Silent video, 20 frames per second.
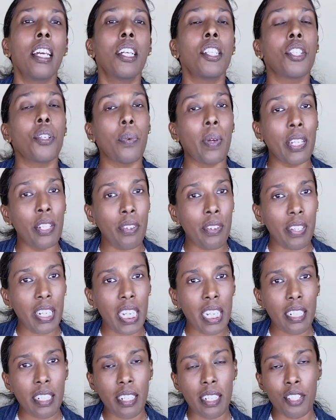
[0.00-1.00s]
So when you
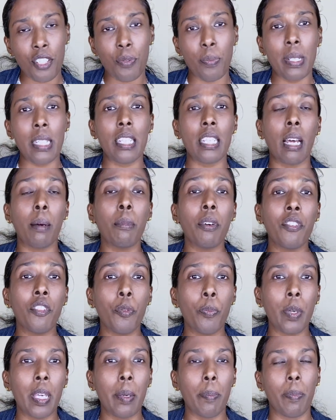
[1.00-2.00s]
create a resume, some of the
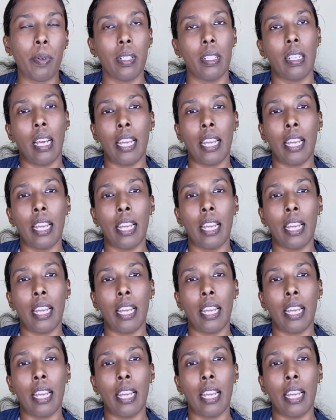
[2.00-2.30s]
people,